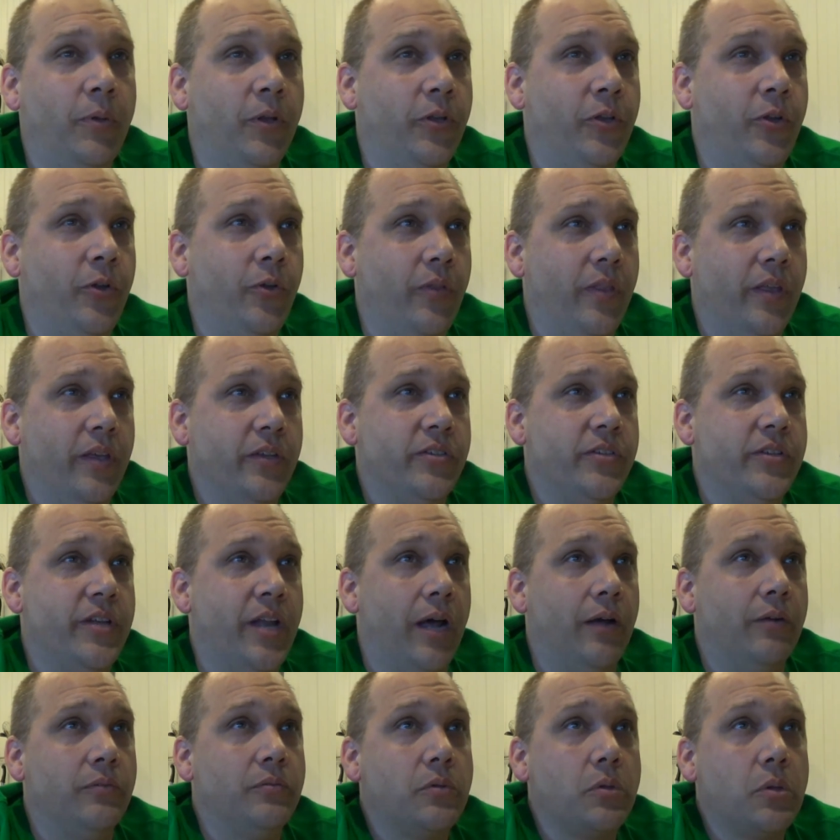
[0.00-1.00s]
do this.
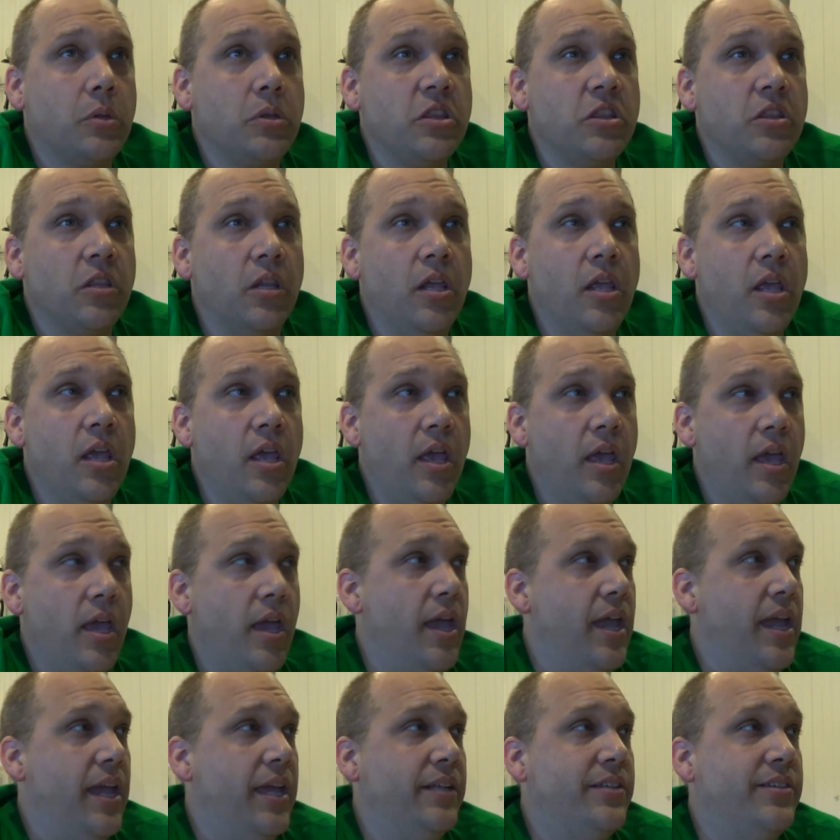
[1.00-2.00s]
Now,
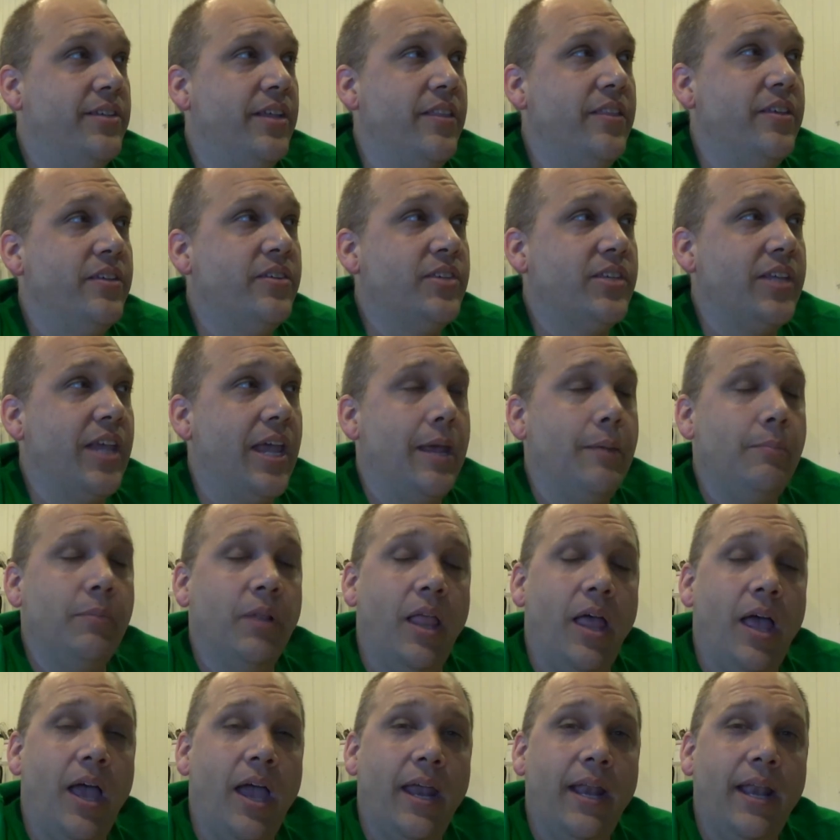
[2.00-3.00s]
it's in the same
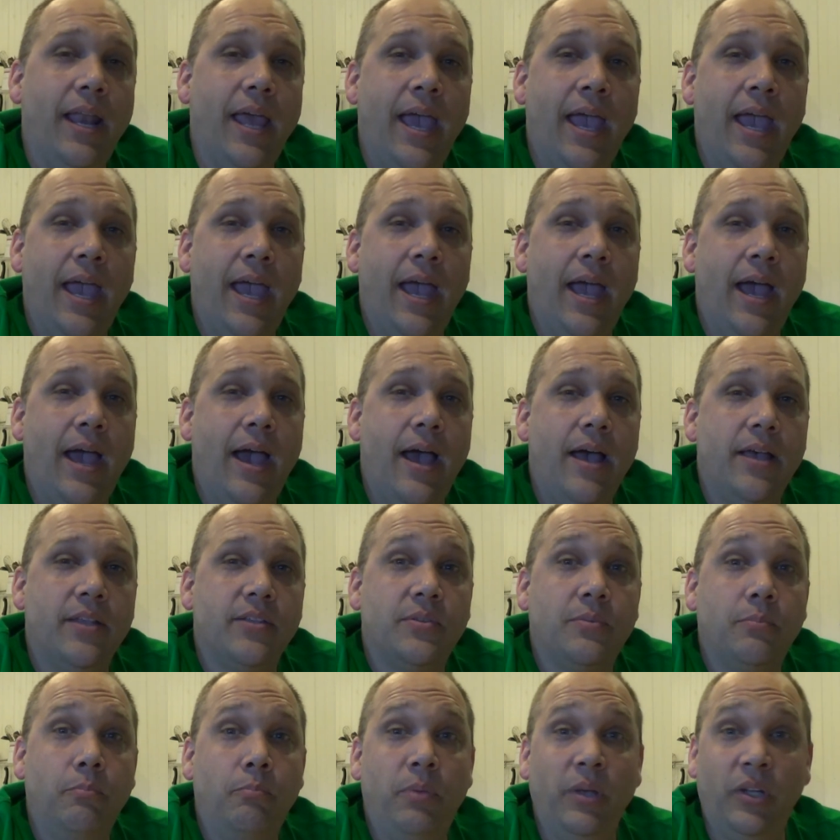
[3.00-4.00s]
line
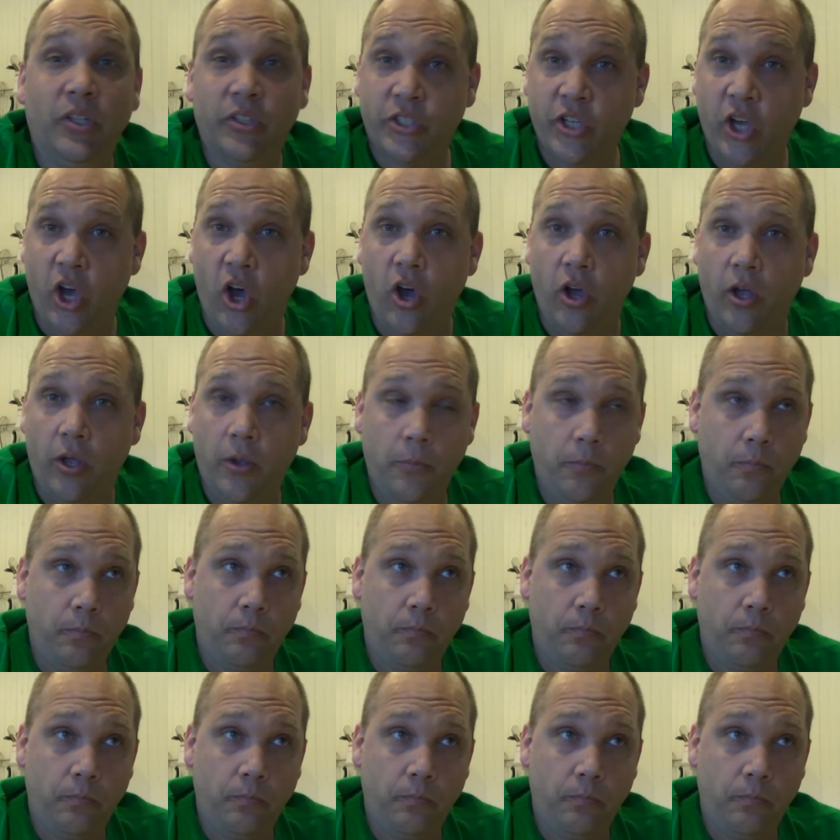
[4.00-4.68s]
as biltong.